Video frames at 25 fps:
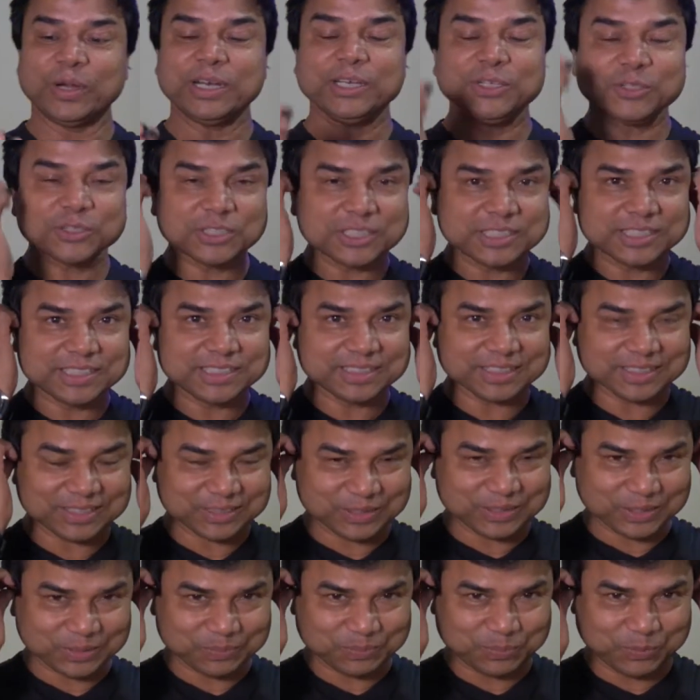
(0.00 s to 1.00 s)
you
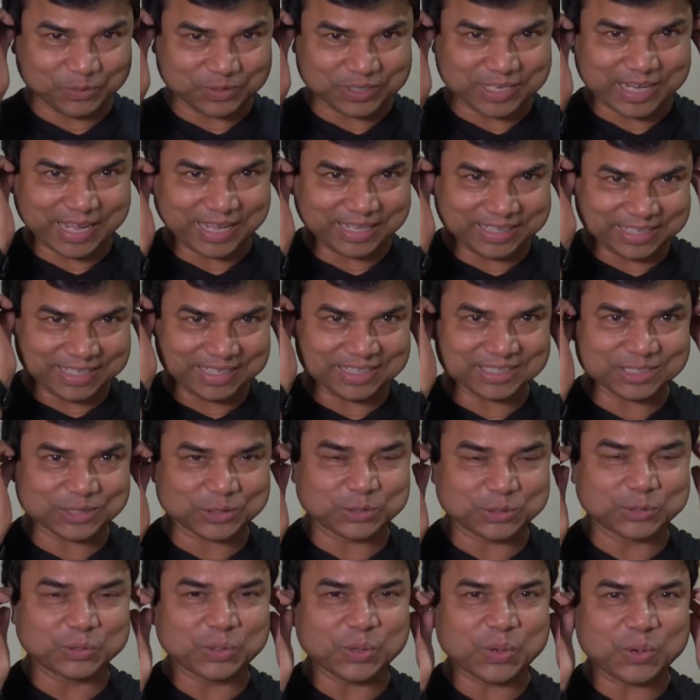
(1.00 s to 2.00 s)
put like this,
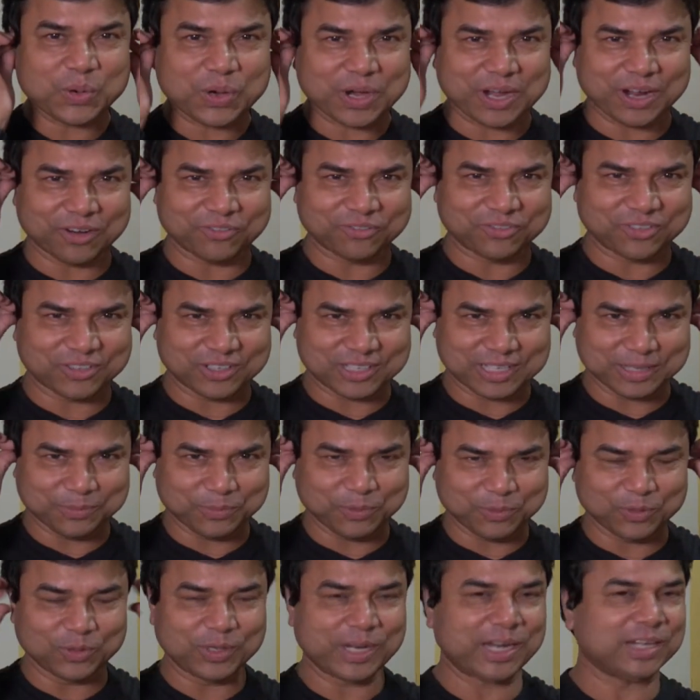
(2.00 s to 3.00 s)
so
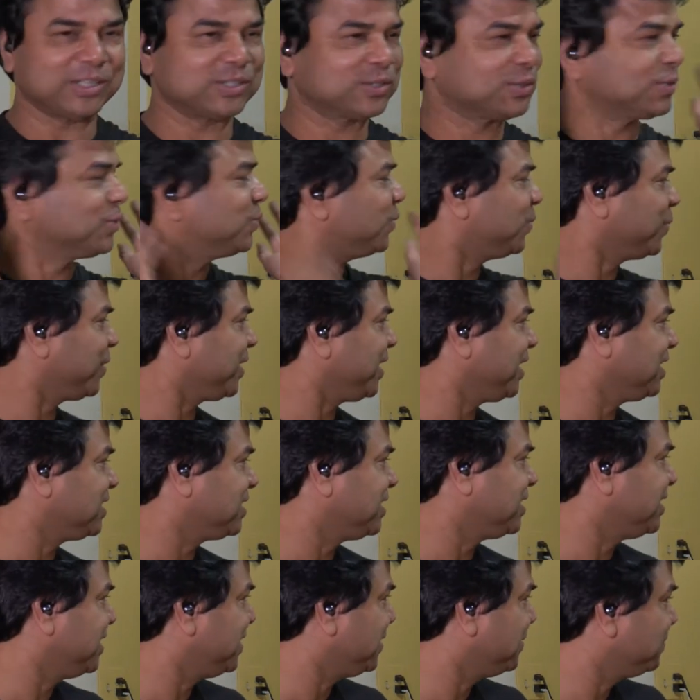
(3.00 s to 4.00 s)
comfortable and so
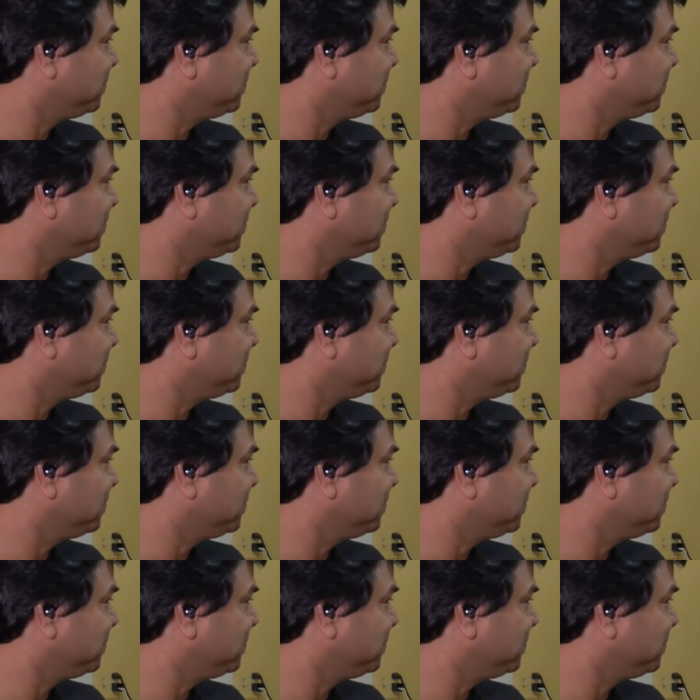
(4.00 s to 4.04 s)
easy.